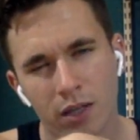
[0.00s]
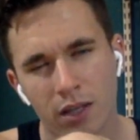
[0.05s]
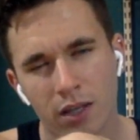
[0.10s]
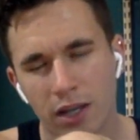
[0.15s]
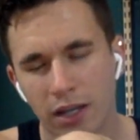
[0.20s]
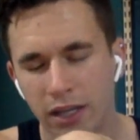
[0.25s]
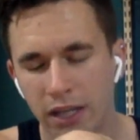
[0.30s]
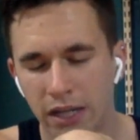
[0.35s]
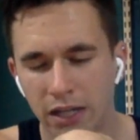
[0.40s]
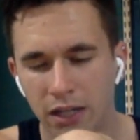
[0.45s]

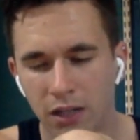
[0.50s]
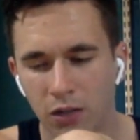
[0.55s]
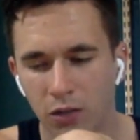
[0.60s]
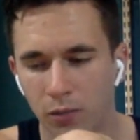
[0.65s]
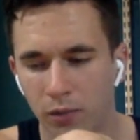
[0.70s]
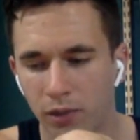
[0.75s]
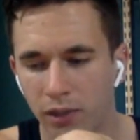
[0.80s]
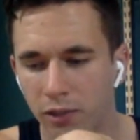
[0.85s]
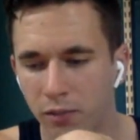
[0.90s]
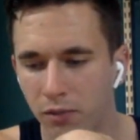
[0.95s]
I need a little
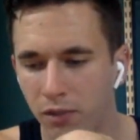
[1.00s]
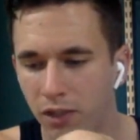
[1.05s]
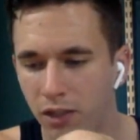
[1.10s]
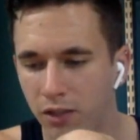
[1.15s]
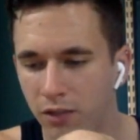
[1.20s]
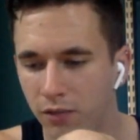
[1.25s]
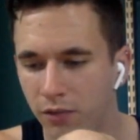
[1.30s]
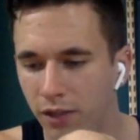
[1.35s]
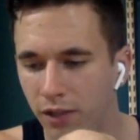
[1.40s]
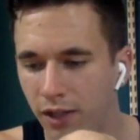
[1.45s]
more
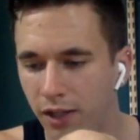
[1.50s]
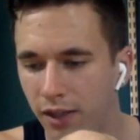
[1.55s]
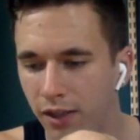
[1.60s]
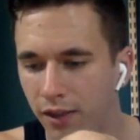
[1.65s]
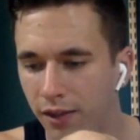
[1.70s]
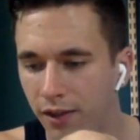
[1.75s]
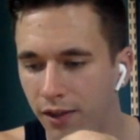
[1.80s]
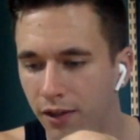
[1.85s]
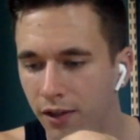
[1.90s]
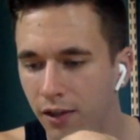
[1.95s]
explanation for that, I
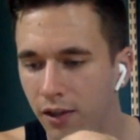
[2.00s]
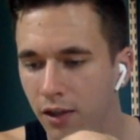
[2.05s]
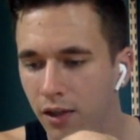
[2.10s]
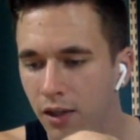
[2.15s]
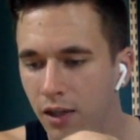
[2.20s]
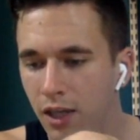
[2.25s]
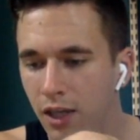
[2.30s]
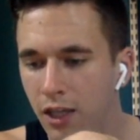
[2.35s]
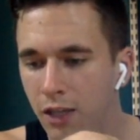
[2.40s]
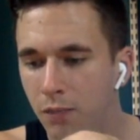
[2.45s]
think.
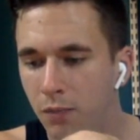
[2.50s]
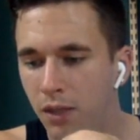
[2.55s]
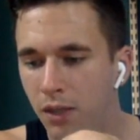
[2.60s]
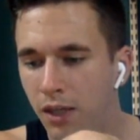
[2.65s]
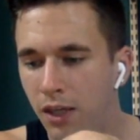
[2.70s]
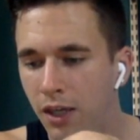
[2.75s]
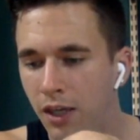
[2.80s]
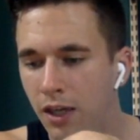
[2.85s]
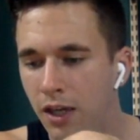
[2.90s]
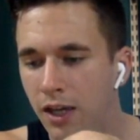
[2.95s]
Is
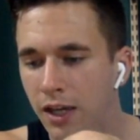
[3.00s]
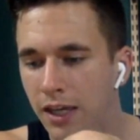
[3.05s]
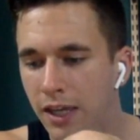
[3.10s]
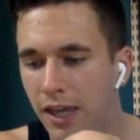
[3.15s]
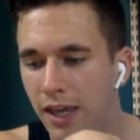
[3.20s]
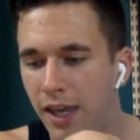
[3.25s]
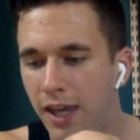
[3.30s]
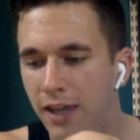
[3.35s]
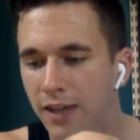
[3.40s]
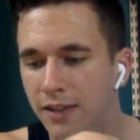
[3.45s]
being a
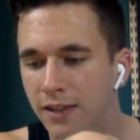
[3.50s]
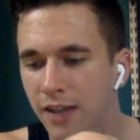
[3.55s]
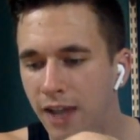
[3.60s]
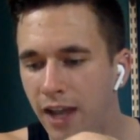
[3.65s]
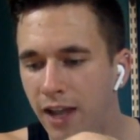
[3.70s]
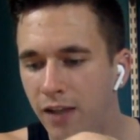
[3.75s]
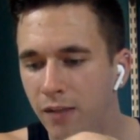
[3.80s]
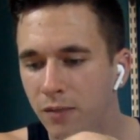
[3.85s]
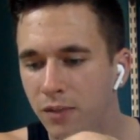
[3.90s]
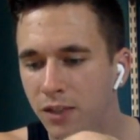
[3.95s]
gay
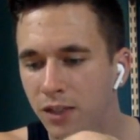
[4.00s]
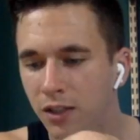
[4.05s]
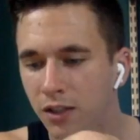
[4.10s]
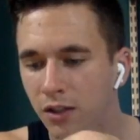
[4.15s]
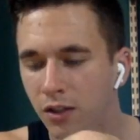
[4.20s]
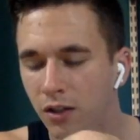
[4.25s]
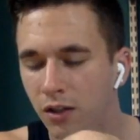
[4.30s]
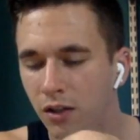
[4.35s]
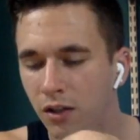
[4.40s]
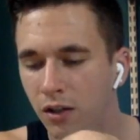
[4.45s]
asylum
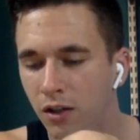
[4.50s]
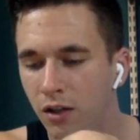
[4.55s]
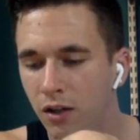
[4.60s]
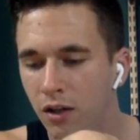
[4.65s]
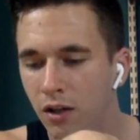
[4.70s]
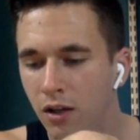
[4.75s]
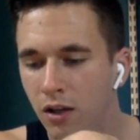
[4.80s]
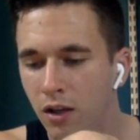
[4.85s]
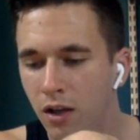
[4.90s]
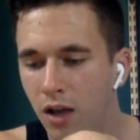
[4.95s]
seeker
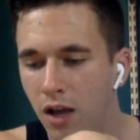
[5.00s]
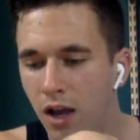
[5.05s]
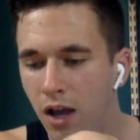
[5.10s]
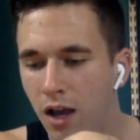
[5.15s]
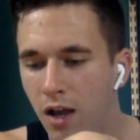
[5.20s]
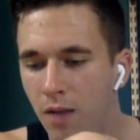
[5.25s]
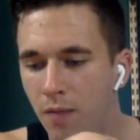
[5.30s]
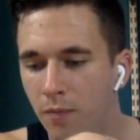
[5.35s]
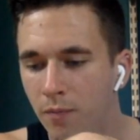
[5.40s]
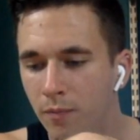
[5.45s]

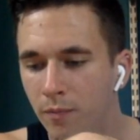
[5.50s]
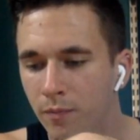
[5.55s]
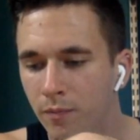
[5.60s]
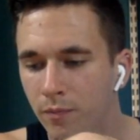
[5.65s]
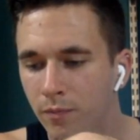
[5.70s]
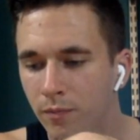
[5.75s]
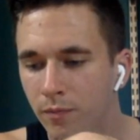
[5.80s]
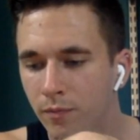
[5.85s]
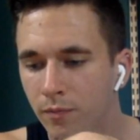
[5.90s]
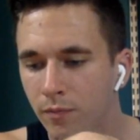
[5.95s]
um,
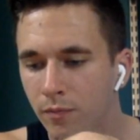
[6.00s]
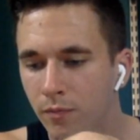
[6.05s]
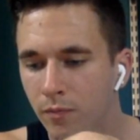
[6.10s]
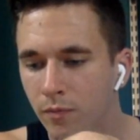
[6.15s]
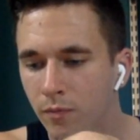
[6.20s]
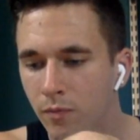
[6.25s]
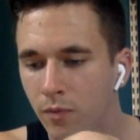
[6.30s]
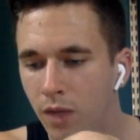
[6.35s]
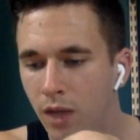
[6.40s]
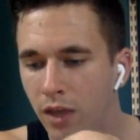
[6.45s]

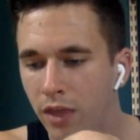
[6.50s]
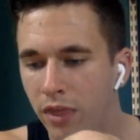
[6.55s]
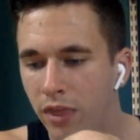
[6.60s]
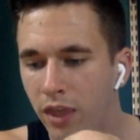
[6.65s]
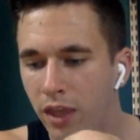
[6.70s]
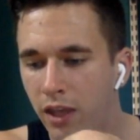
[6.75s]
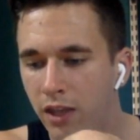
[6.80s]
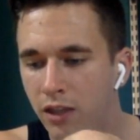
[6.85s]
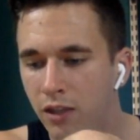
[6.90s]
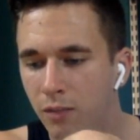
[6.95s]
a
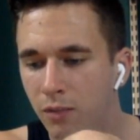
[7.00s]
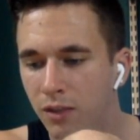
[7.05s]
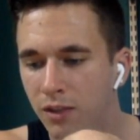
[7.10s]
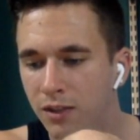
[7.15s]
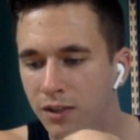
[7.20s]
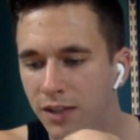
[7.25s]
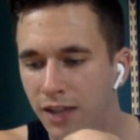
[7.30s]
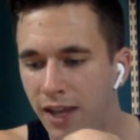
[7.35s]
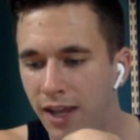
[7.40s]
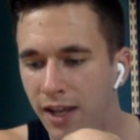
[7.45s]
thing to be
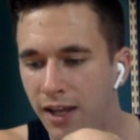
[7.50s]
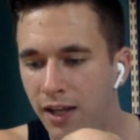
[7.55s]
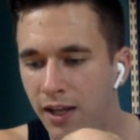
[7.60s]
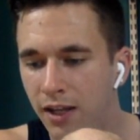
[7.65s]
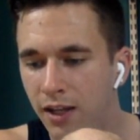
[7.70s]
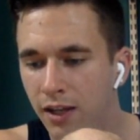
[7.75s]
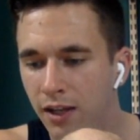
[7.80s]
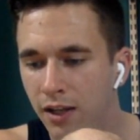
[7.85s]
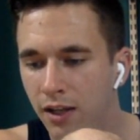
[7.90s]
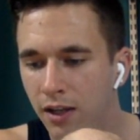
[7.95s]
said
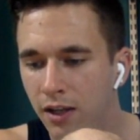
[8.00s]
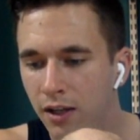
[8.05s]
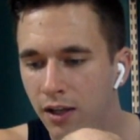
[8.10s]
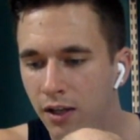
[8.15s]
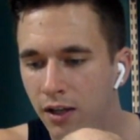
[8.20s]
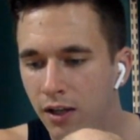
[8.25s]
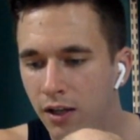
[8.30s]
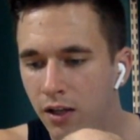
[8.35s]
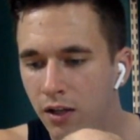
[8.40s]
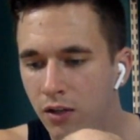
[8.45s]

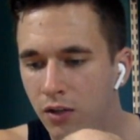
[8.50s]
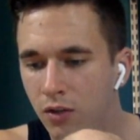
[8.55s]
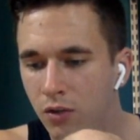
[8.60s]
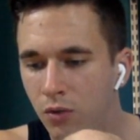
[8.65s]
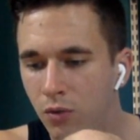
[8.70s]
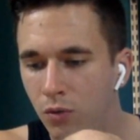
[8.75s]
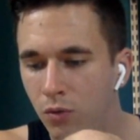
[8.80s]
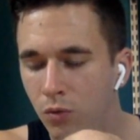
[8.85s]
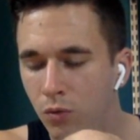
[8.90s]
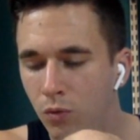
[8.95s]

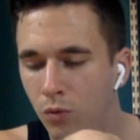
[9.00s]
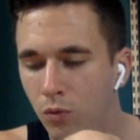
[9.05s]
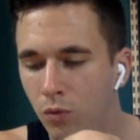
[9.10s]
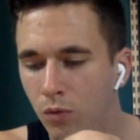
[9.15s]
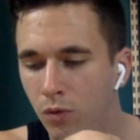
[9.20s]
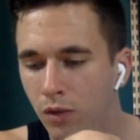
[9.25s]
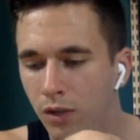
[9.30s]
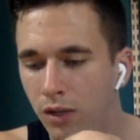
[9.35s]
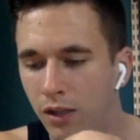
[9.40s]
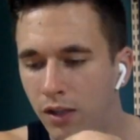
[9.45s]

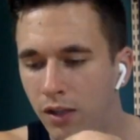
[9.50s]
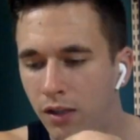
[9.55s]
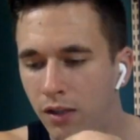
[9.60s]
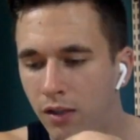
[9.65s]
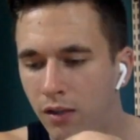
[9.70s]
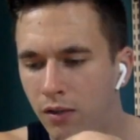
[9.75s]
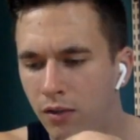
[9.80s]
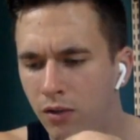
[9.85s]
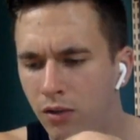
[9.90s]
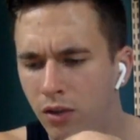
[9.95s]
to
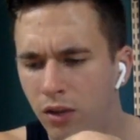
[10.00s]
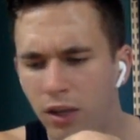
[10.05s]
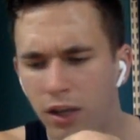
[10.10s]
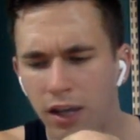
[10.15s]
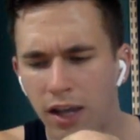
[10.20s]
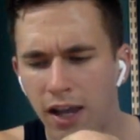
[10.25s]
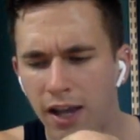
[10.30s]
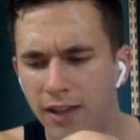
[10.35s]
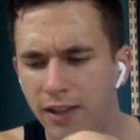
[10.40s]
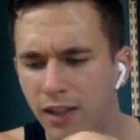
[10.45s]
the
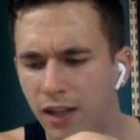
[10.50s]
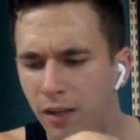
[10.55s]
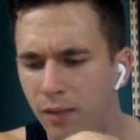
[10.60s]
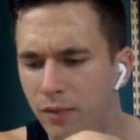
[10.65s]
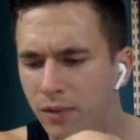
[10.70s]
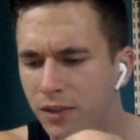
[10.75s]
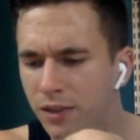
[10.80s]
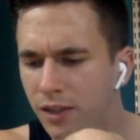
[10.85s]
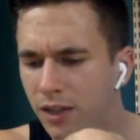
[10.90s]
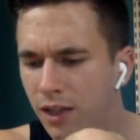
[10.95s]
guys that I'm
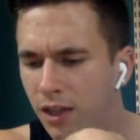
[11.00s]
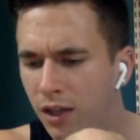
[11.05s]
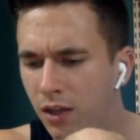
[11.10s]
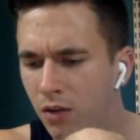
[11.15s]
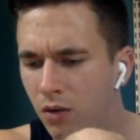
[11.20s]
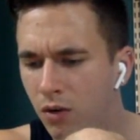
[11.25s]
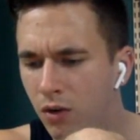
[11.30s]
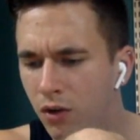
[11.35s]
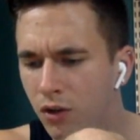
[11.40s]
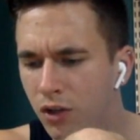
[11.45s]
seeing,
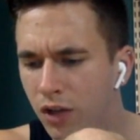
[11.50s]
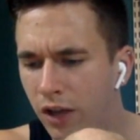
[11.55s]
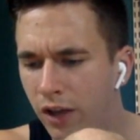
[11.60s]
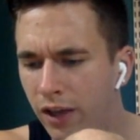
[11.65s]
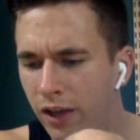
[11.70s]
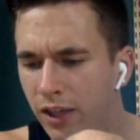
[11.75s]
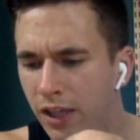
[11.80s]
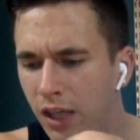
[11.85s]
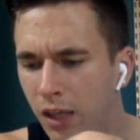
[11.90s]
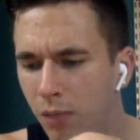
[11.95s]
or shall
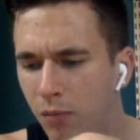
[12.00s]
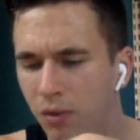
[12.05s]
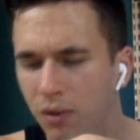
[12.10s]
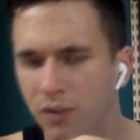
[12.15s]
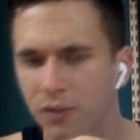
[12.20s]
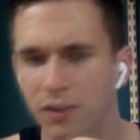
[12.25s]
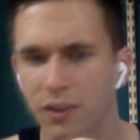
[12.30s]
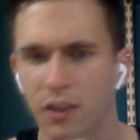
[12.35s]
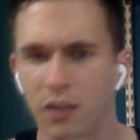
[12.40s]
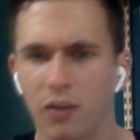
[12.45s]
I keep it a
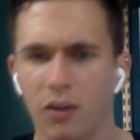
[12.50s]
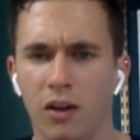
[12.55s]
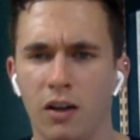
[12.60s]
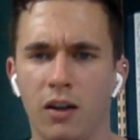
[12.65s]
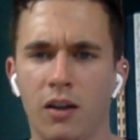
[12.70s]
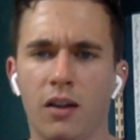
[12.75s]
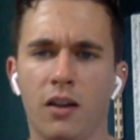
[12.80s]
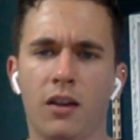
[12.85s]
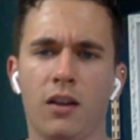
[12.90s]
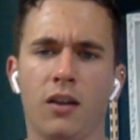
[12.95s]
secret?